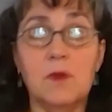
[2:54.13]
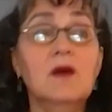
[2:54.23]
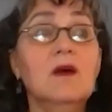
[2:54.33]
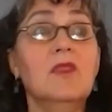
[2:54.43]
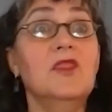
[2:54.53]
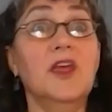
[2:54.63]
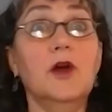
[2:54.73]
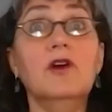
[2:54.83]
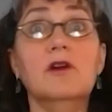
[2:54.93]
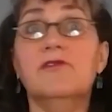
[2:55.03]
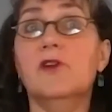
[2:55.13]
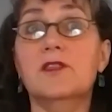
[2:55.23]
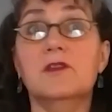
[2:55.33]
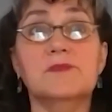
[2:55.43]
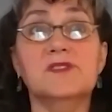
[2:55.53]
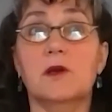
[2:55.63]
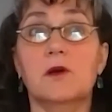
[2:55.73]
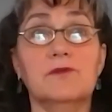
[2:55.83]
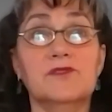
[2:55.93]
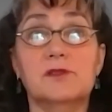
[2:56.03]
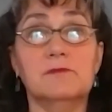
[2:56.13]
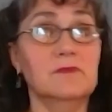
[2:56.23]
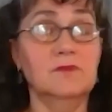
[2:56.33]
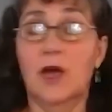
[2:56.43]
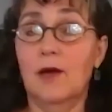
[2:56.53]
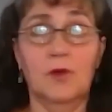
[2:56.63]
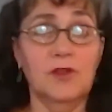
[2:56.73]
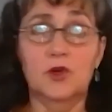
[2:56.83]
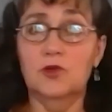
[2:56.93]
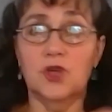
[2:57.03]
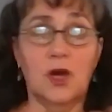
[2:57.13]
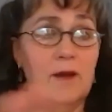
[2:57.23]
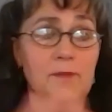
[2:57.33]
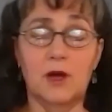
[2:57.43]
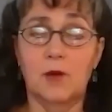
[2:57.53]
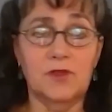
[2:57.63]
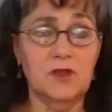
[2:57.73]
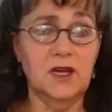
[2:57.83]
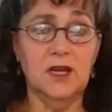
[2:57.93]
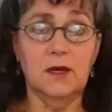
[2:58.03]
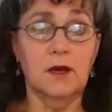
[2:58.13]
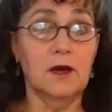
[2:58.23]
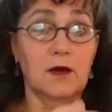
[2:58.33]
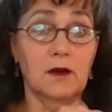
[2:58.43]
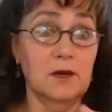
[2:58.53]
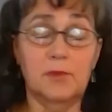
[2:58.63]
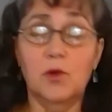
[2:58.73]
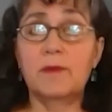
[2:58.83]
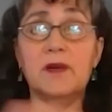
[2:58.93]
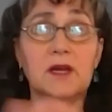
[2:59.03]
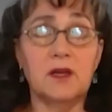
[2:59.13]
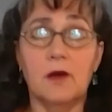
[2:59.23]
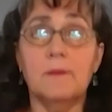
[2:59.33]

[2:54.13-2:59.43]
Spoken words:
they're going to find themselves not with a new job and not with any unemployment income